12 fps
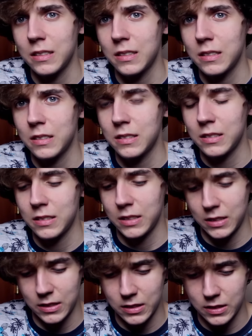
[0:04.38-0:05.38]

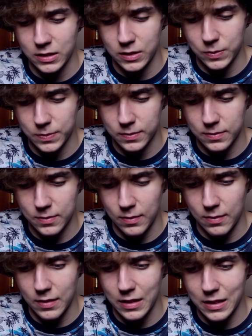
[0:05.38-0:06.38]

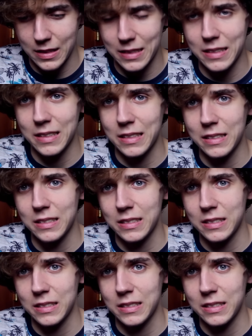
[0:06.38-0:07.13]
Nobody speaks.